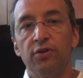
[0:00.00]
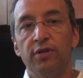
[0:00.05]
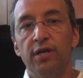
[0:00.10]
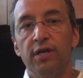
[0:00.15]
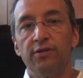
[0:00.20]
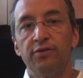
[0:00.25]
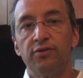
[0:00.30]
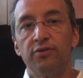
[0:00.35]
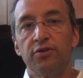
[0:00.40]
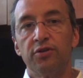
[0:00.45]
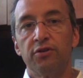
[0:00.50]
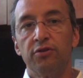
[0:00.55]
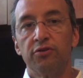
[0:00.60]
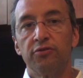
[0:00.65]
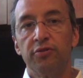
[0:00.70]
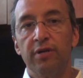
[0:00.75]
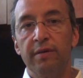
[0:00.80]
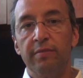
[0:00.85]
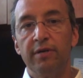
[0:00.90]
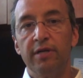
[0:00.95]
non-surgical
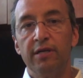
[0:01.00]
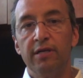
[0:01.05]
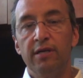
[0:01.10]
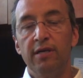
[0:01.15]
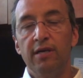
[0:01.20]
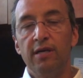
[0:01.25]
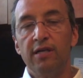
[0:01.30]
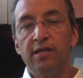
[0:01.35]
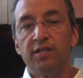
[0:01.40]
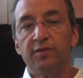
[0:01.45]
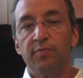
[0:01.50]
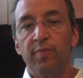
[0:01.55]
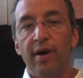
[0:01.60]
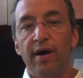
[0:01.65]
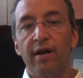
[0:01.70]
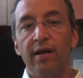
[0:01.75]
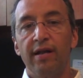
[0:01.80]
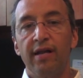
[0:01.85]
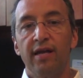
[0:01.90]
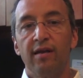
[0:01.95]
treatment,
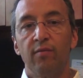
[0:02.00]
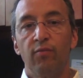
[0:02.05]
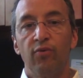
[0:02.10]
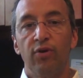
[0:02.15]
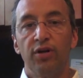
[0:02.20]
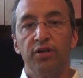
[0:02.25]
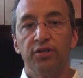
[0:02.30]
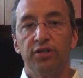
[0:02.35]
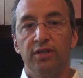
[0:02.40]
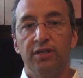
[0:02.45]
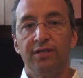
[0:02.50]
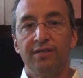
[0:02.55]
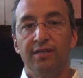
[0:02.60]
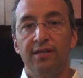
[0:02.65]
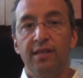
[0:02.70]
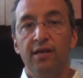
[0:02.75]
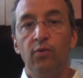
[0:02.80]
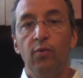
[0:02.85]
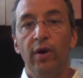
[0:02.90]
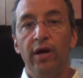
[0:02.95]
spinal decompression is
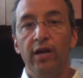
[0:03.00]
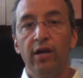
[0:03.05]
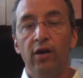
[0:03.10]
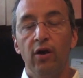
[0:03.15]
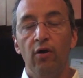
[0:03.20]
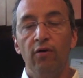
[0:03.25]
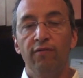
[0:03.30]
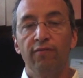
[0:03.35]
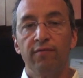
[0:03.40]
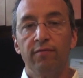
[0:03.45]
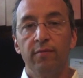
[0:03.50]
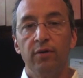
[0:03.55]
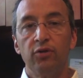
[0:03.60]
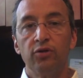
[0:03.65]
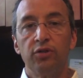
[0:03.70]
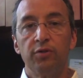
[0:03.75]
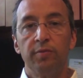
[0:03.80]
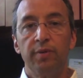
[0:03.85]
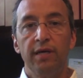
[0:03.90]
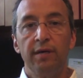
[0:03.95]
the way to go for
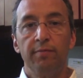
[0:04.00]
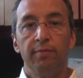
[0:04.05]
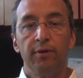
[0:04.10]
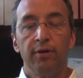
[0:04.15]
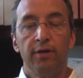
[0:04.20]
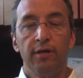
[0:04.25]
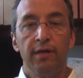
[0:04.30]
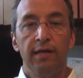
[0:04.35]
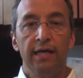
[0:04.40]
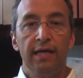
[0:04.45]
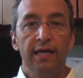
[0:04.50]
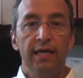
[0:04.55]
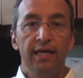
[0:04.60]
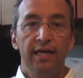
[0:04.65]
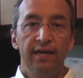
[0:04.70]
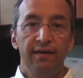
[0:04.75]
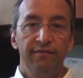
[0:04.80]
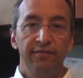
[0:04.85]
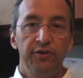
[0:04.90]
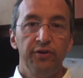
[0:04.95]
most people.
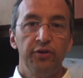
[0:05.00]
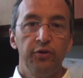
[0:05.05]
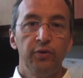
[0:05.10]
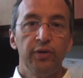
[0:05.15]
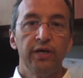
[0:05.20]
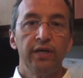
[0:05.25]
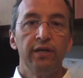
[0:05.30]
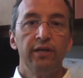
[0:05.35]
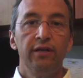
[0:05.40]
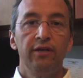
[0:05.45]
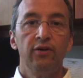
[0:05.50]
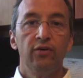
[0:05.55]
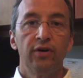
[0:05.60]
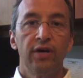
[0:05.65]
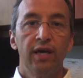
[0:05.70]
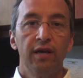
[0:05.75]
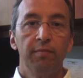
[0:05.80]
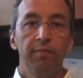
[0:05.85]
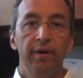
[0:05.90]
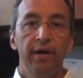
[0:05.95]
If you do it, you'll
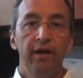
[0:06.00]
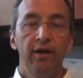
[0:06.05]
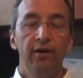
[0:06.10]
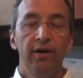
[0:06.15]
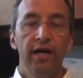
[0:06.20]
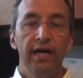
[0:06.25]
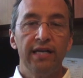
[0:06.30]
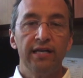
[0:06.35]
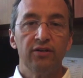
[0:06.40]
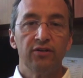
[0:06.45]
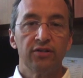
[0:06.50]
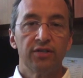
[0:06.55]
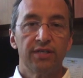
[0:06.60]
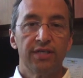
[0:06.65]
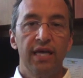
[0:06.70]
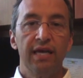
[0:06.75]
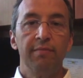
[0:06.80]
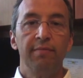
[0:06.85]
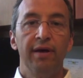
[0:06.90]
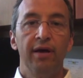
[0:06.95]
get better and you'll
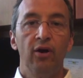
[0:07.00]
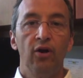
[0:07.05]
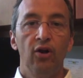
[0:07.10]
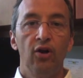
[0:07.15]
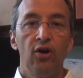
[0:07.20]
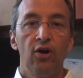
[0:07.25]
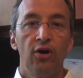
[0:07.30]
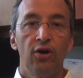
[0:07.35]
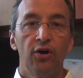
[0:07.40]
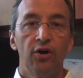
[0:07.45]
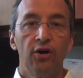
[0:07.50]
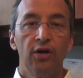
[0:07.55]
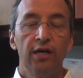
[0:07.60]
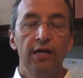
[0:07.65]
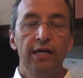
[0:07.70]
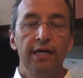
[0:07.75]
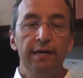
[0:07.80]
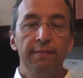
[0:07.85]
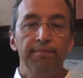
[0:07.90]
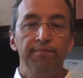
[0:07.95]
stay better longer.
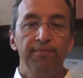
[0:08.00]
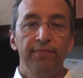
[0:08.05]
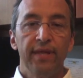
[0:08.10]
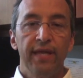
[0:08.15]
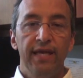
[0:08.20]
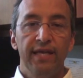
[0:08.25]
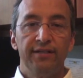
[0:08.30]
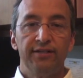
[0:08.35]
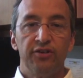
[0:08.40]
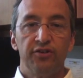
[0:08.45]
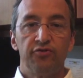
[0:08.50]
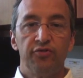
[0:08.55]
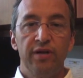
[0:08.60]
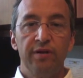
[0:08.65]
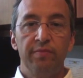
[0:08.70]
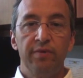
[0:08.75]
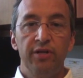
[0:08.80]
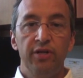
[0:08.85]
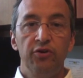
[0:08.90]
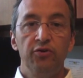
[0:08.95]
It's a
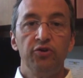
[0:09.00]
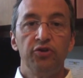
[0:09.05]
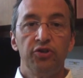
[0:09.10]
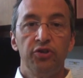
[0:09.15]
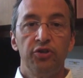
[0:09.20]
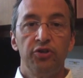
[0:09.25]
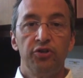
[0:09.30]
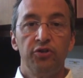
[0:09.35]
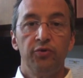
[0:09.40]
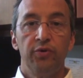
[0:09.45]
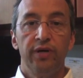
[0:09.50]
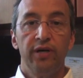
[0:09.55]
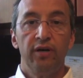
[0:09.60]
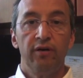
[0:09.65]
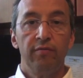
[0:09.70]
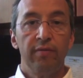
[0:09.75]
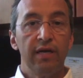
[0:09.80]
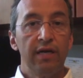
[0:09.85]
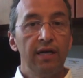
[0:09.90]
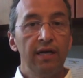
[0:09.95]
treatment you should do
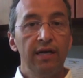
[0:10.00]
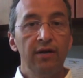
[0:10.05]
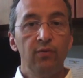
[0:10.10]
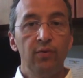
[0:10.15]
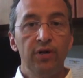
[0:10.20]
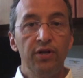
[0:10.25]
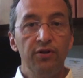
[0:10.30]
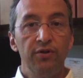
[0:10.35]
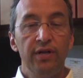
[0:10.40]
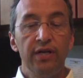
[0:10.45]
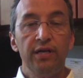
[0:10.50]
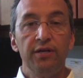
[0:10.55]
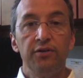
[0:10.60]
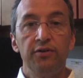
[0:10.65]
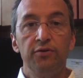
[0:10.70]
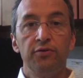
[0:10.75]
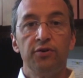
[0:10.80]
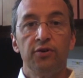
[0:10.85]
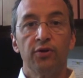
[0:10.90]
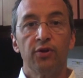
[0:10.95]
intermittently when you need
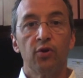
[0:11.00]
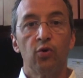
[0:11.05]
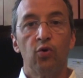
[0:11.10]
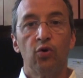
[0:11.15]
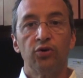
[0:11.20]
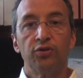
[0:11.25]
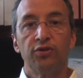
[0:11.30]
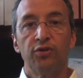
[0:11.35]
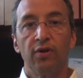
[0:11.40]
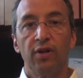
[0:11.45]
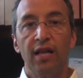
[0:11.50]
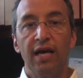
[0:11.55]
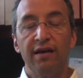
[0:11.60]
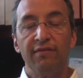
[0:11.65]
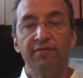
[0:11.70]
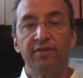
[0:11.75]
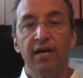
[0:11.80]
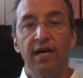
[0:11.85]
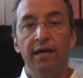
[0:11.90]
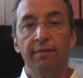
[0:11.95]
to during the course of your
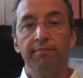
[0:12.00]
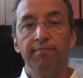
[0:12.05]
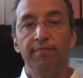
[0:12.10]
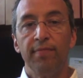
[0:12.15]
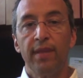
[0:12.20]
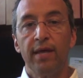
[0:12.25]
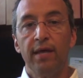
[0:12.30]
lifetime.